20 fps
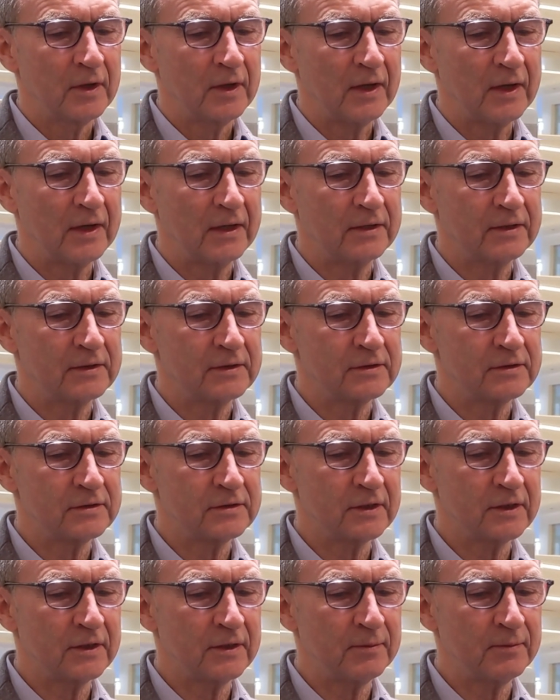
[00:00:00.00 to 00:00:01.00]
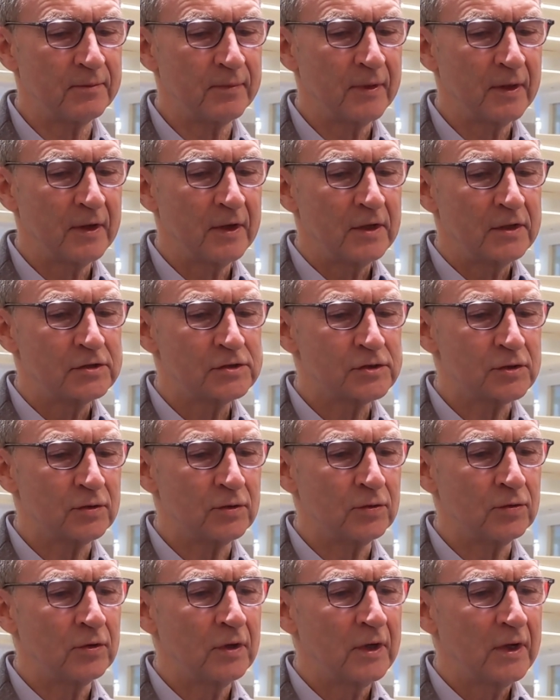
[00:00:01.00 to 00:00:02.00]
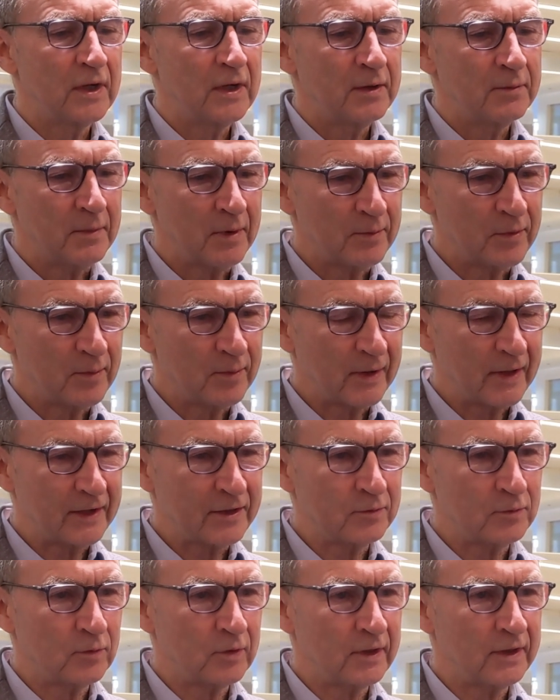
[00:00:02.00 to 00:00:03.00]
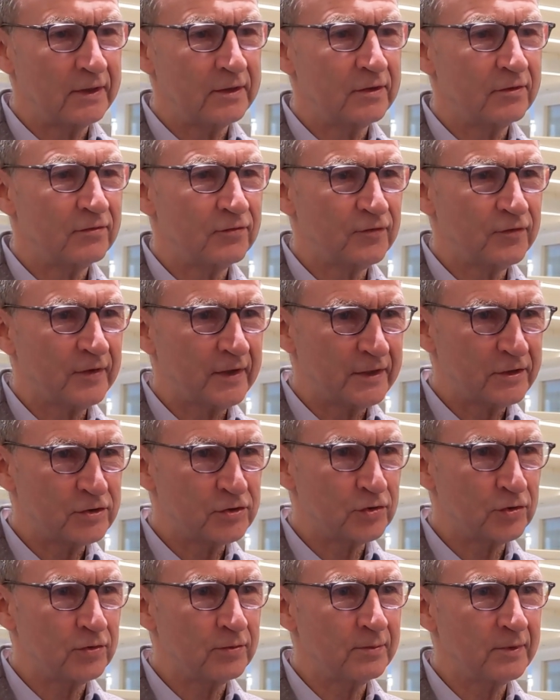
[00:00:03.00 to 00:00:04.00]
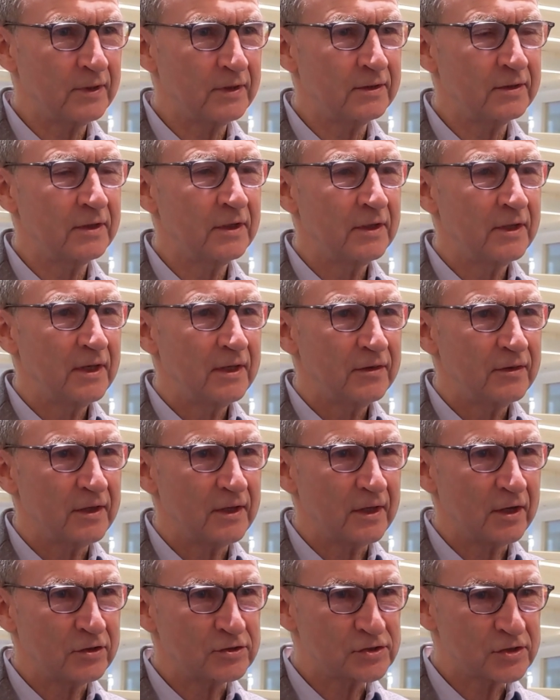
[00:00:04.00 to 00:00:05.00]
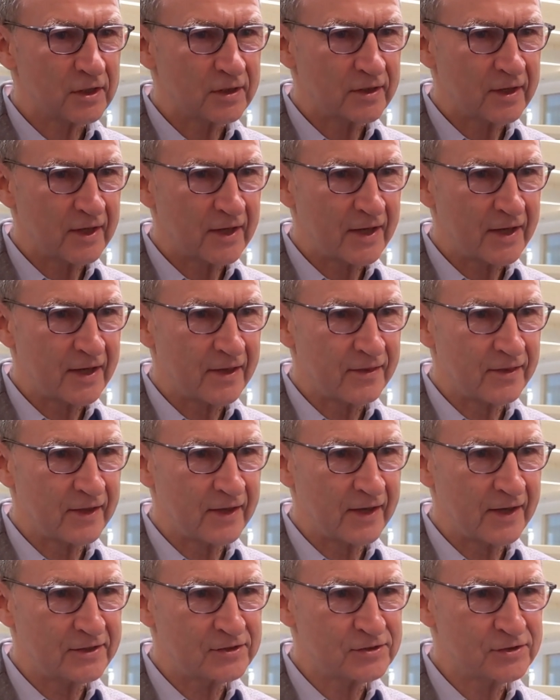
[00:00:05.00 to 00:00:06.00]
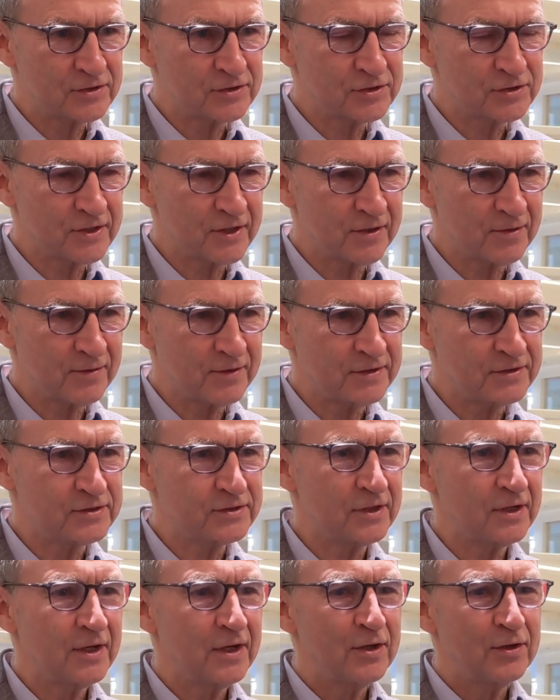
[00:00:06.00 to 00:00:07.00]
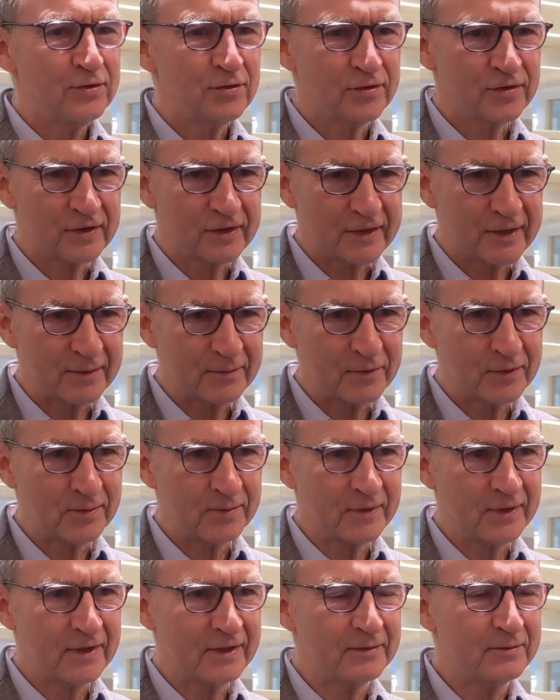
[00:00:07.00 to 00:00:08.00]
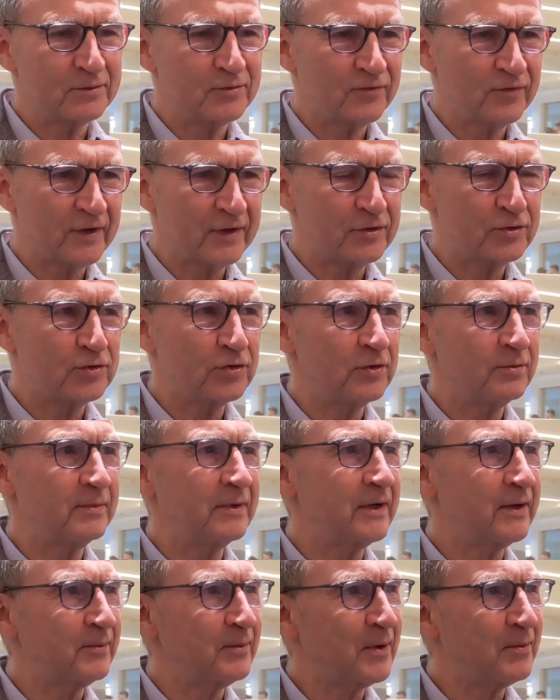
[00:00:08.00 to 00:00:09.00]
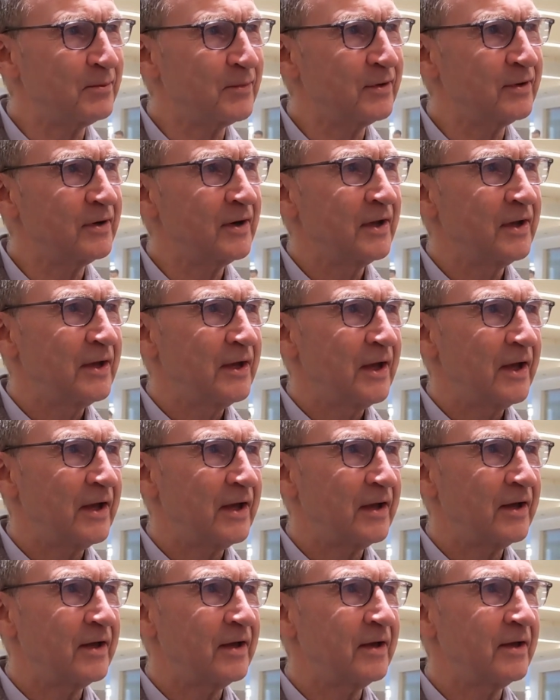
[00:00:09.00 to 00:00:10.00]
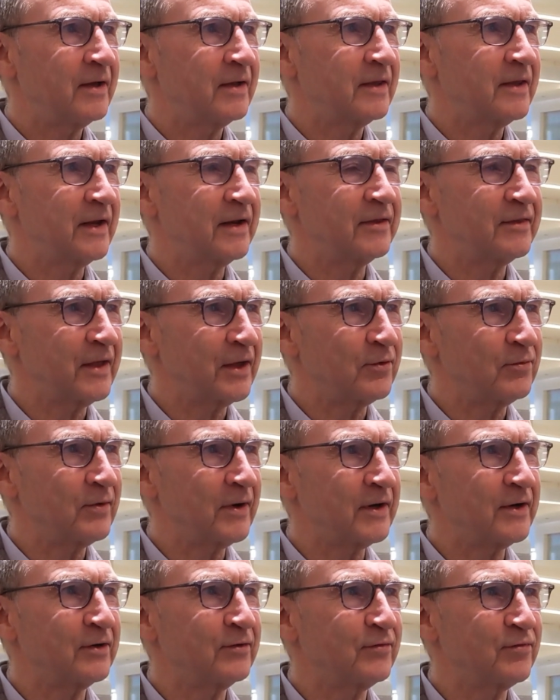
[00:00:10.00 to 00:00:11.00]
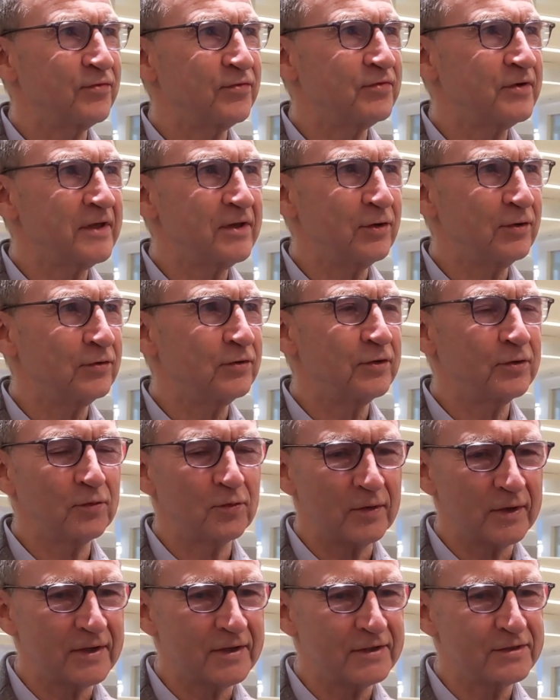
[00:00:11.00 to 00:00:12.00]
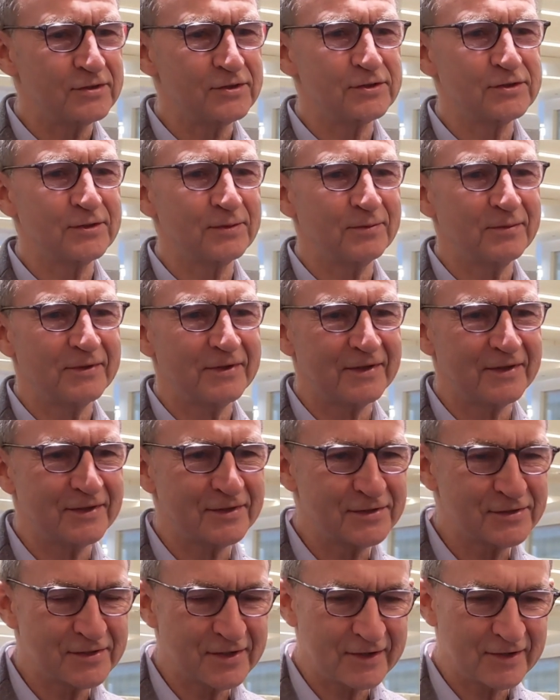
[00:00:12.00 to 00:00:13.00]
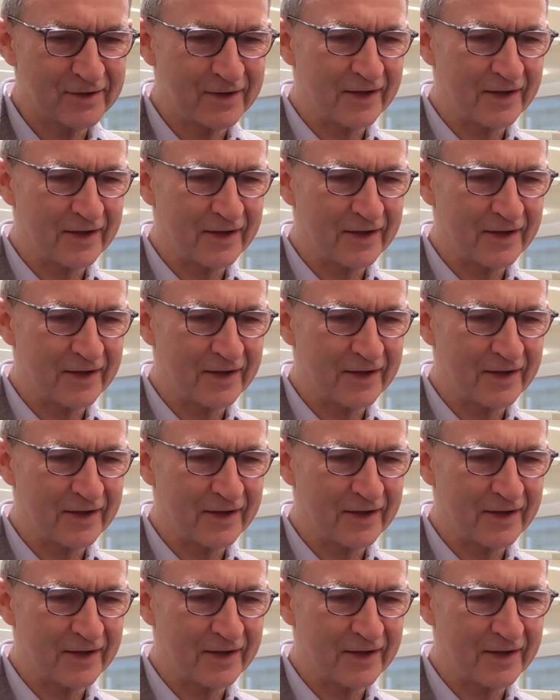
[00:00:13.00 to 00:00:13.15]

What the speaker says: And so remember Black and White, Fred Truman, the Ashes series. You think them coming in, Fred Truman. I remember getting that record of 300 wickets or something like this here.